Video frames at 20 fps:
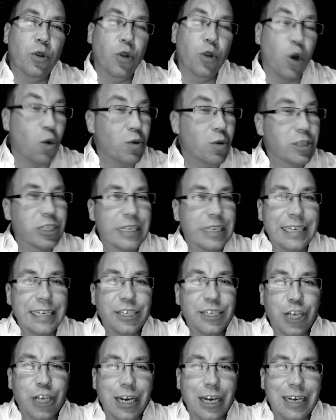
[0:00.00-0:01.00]
No one's
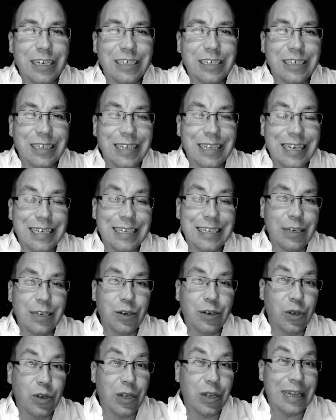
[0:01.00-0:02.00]
going to change unless
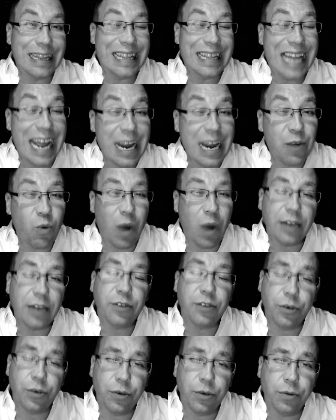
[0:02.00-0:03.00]
they
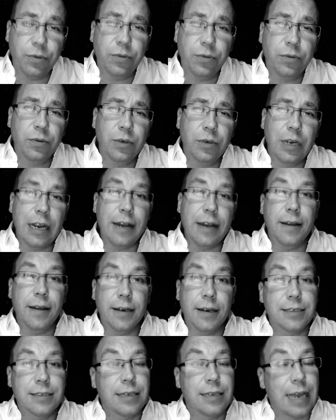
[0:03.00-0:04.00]
want to. And
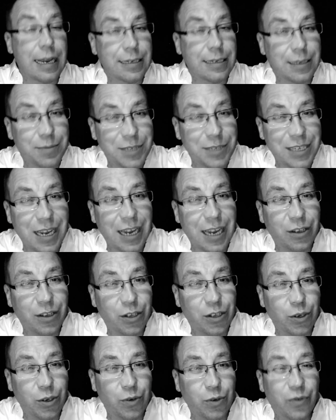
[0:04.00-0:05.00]
thus, as I'm
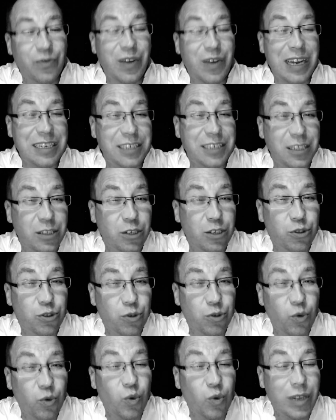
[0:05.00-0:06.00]
saying to you, facing the
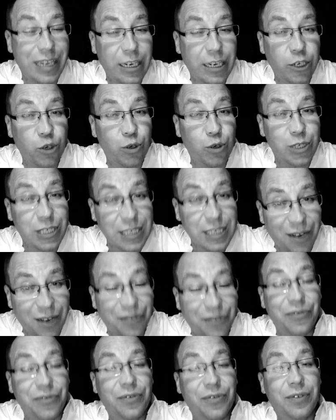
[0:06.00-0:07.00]
truth within
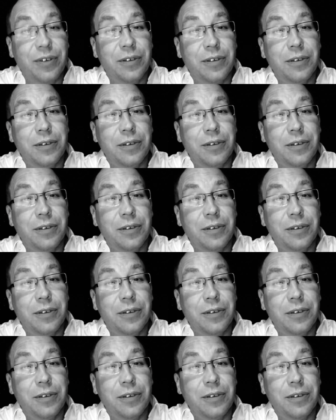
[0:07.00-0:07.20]
yourself.